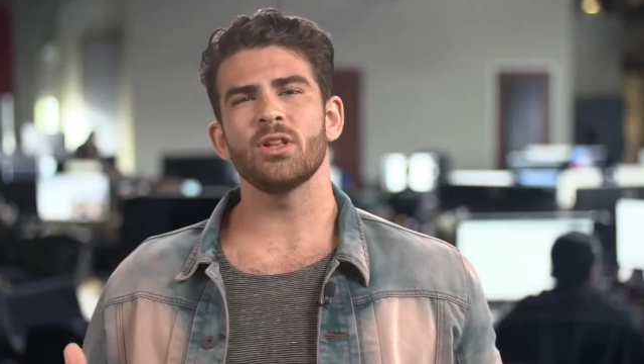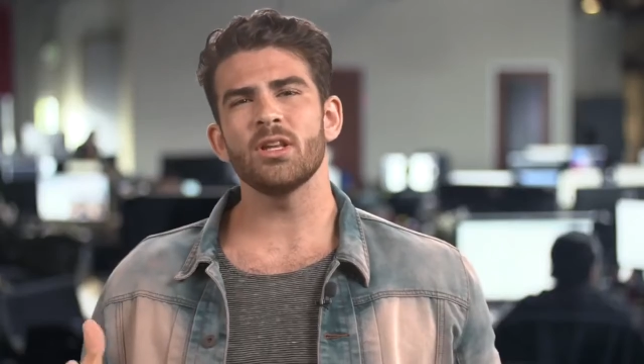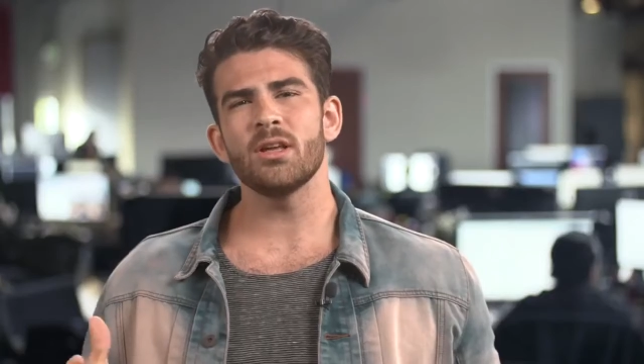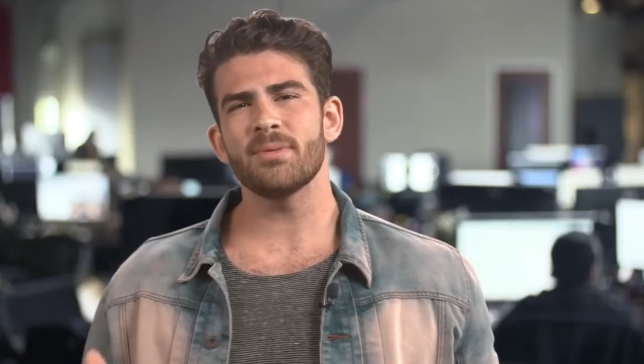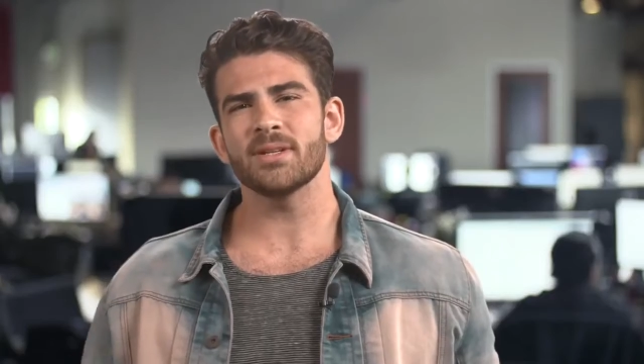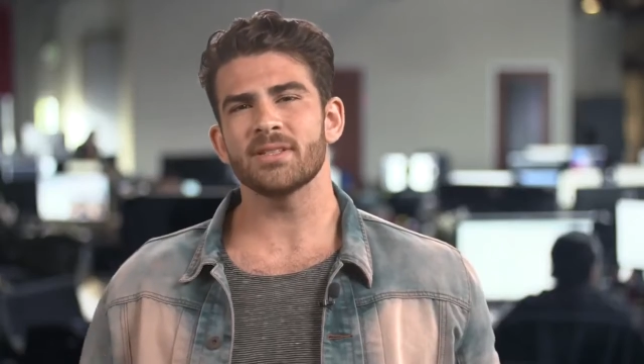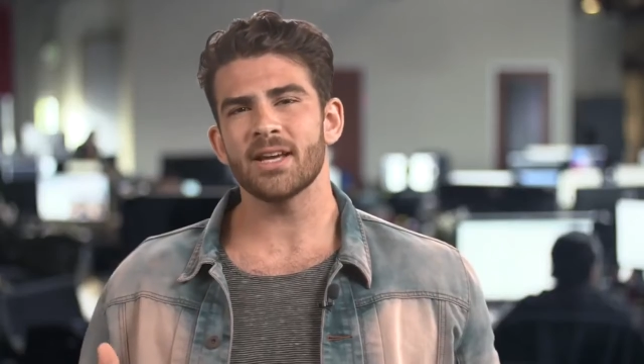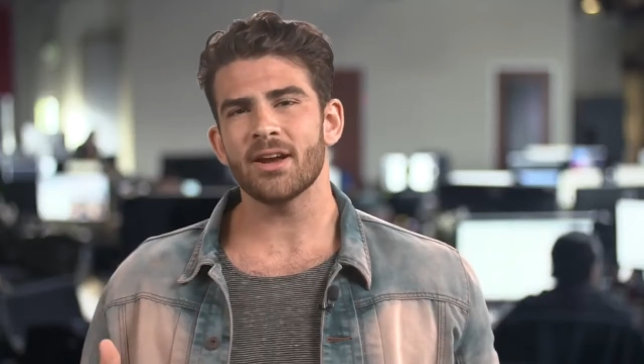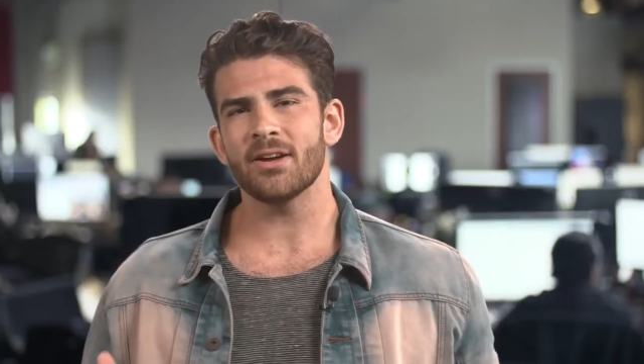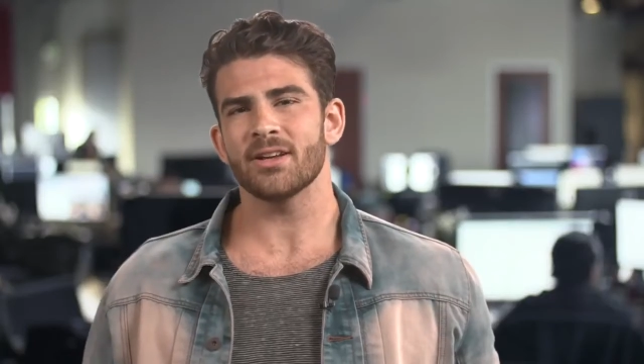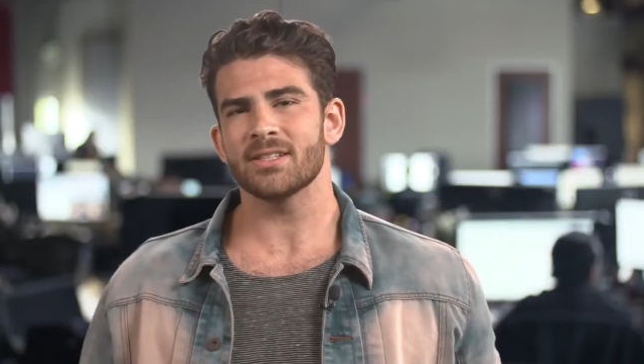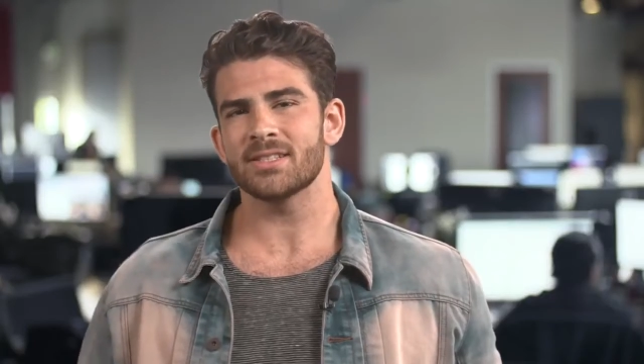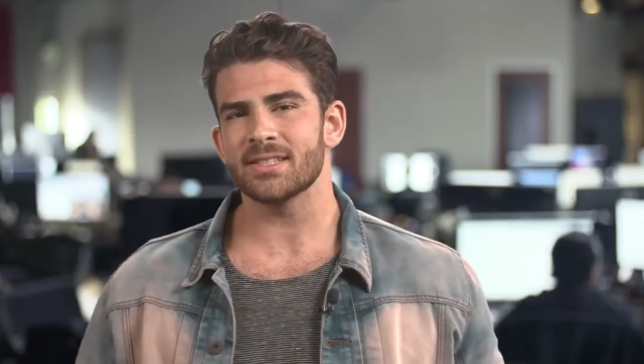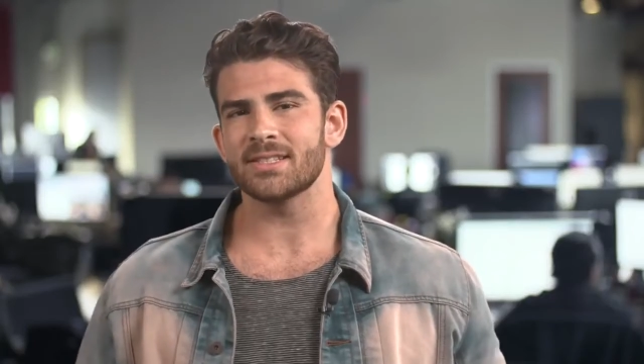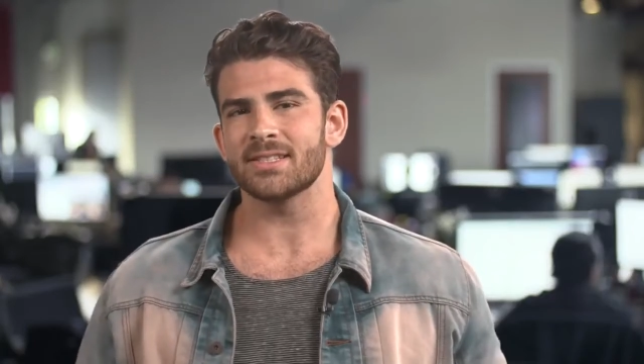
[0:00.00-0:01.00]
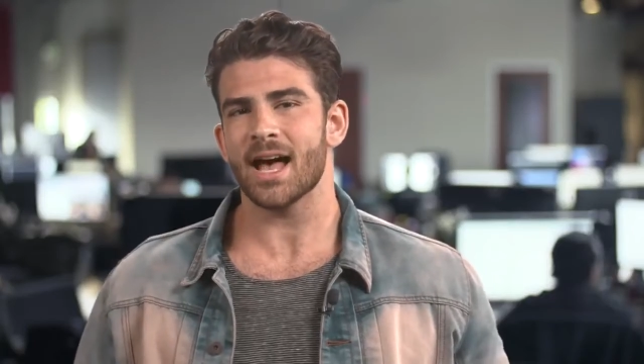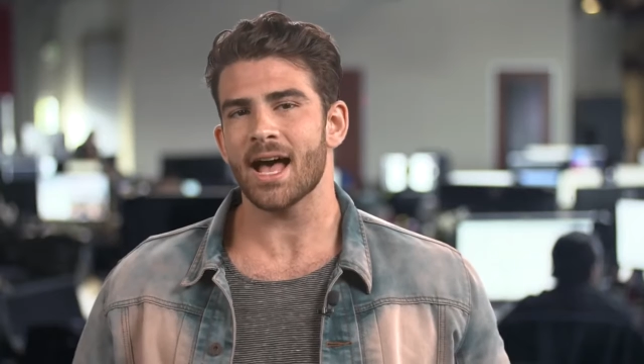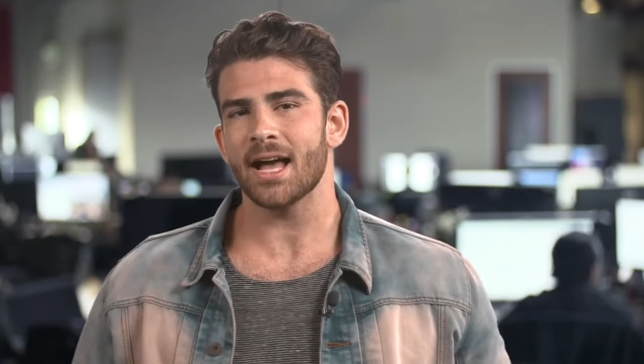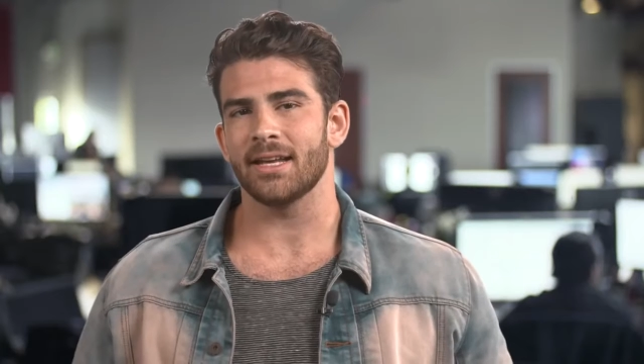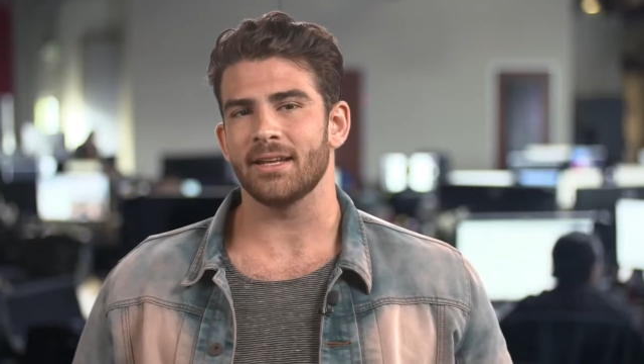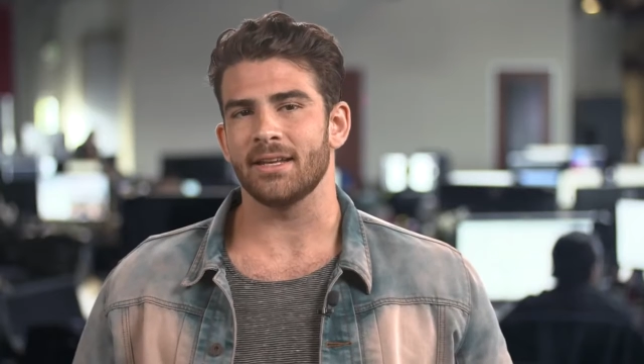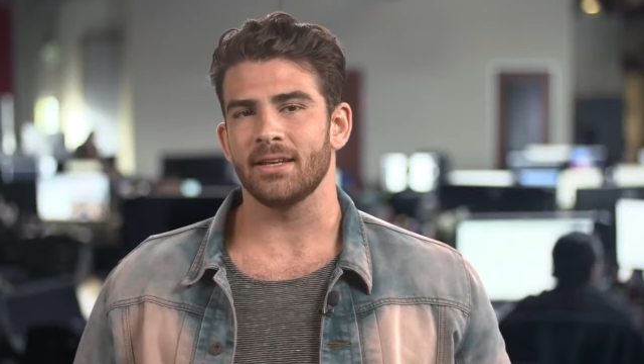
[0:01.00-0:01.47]
in a libertarian
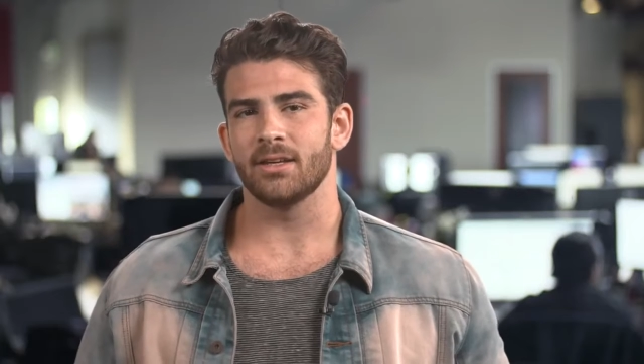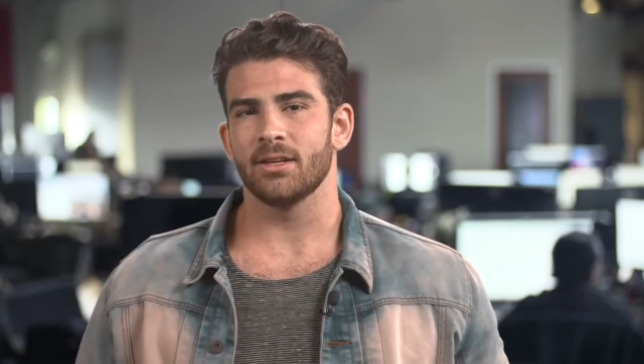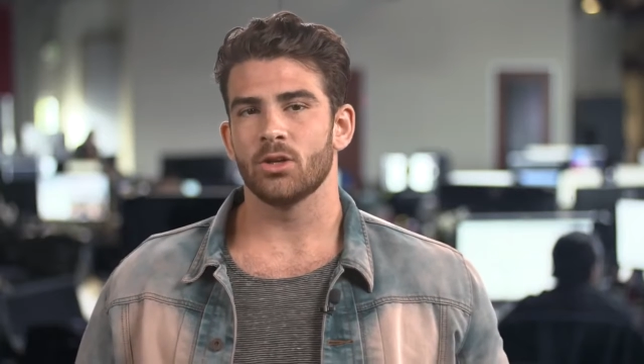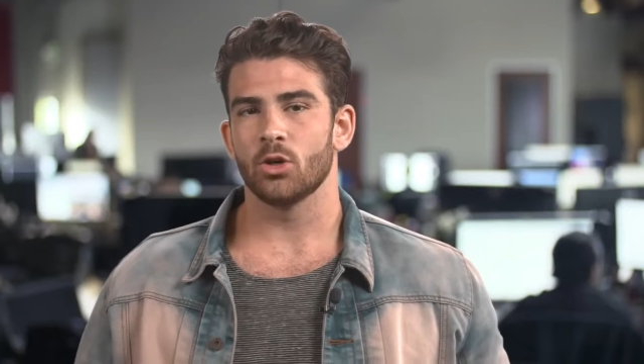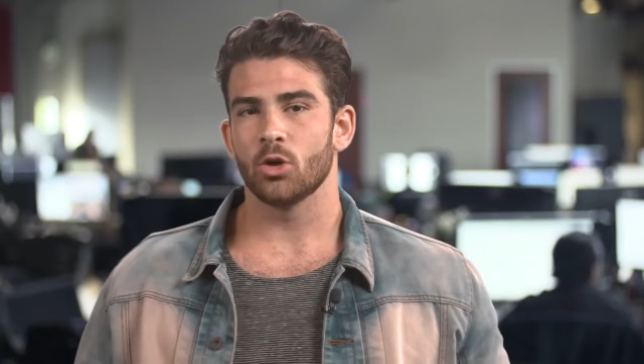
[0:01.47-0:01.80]
society,